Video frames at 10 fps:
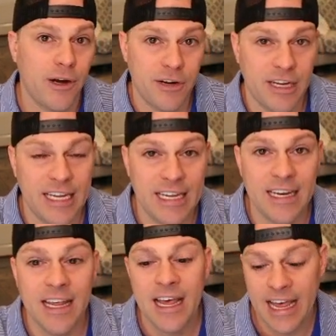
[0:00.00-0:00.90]
already
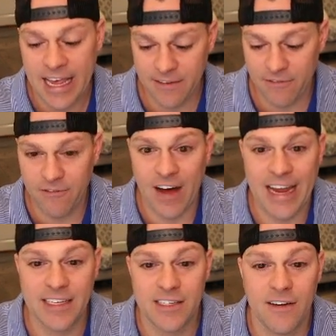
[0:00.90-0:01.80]
hit and
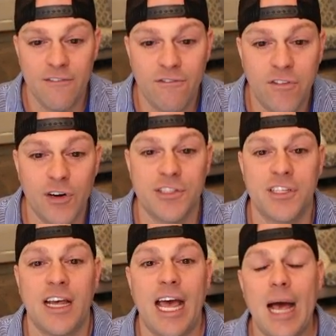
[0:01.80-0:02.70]
vice versa.